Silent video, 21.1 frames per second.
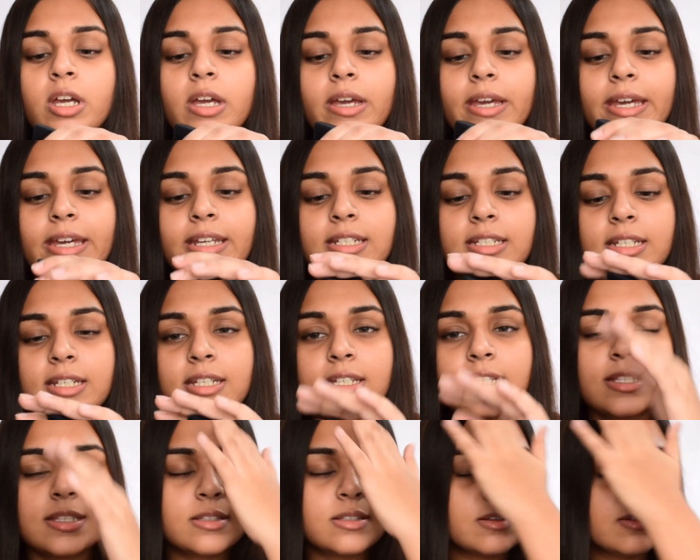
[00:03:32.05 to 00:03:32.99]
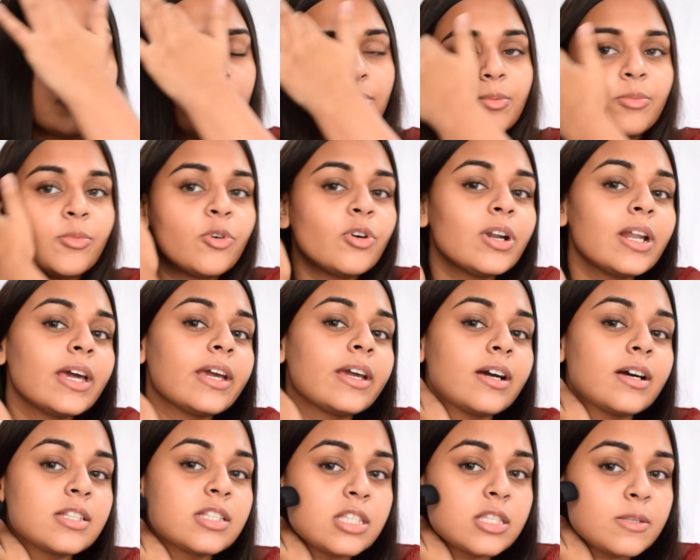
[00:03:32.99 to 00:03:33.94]
It is more like
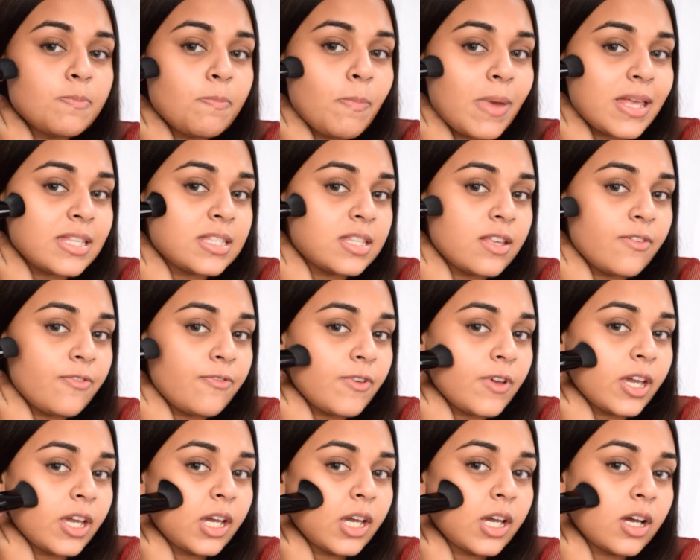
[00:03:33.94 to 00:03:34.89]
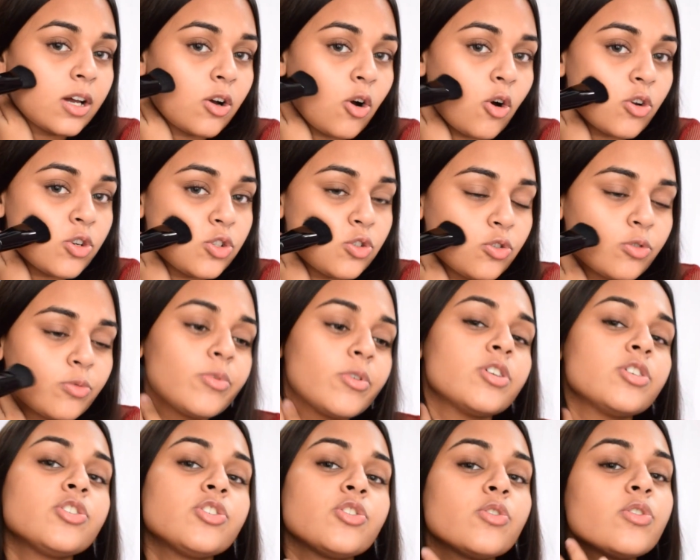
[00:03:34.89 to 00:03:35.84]
a specific contour
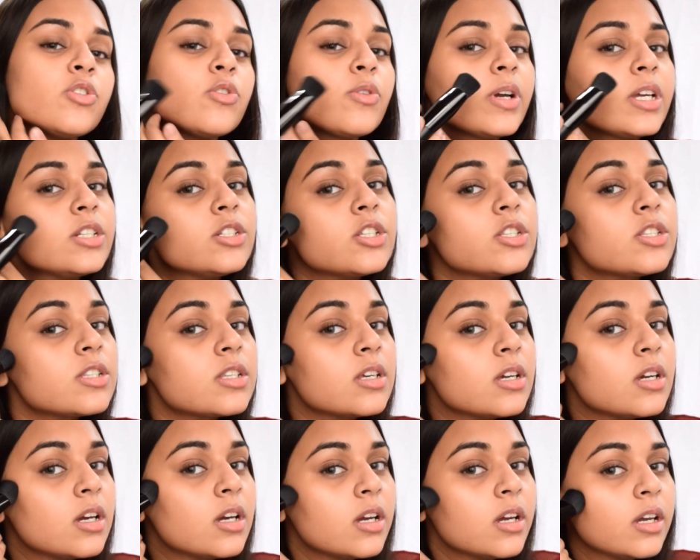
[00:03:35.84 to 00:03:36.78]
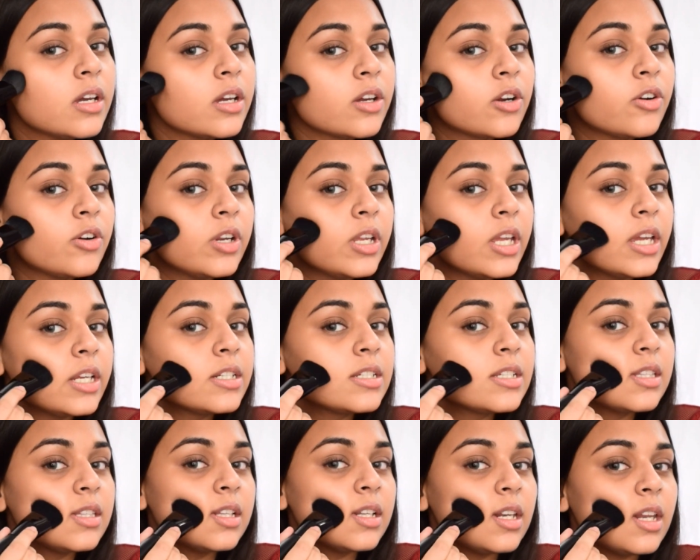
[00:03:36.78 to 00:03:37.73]
brush, so you can just create
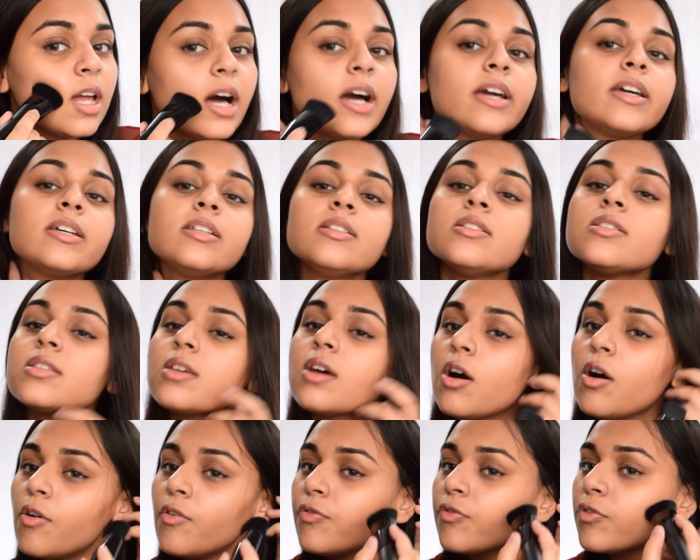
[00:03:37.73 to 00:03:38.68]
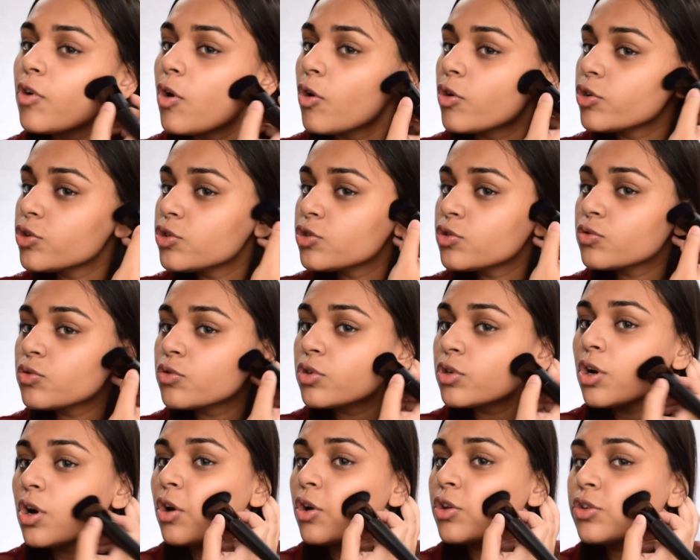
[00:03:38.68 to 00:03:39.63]
the lines of
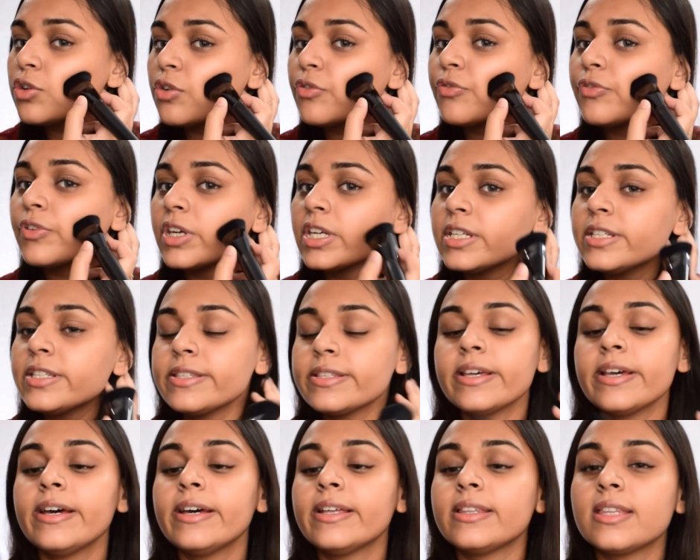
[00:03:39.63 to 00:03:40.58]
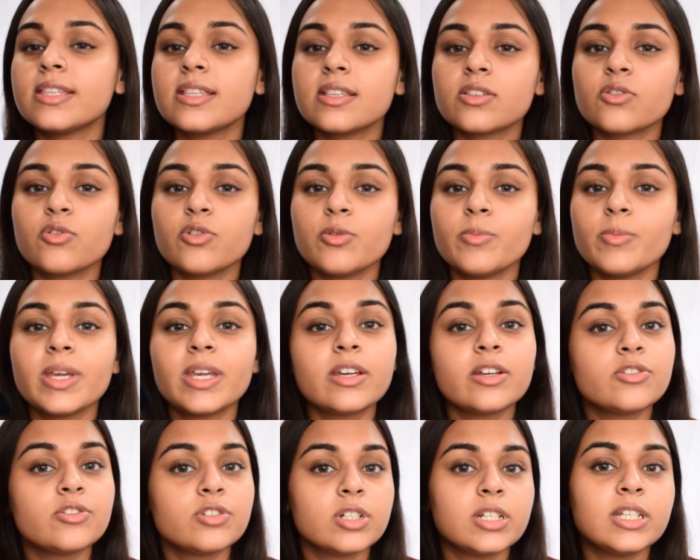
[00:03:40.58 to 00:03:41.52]
contour on your face. This is going to make
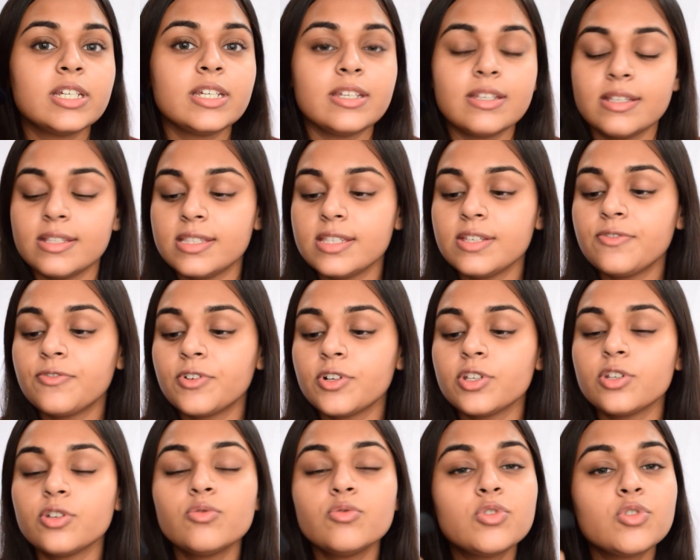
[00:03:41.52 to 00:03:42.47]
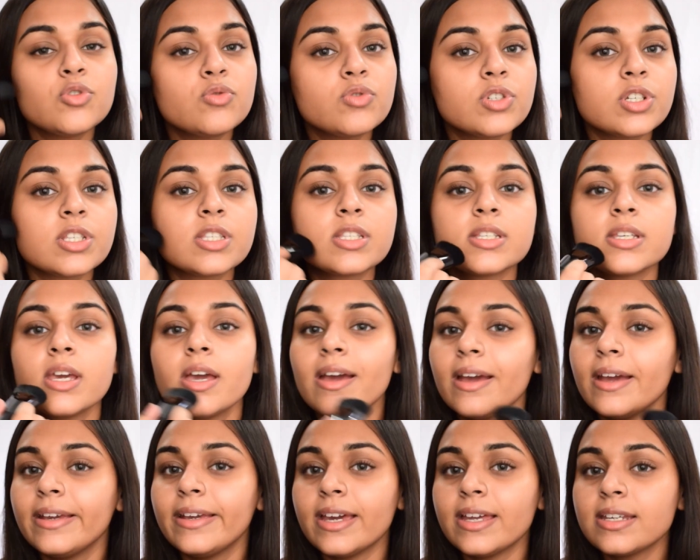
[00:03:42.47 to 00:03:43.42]
it really easy for you to just
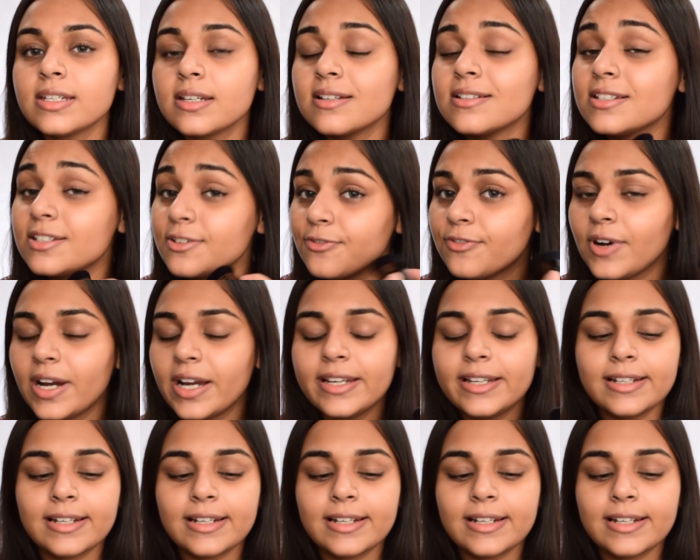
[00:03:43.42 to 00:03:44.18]
get a defined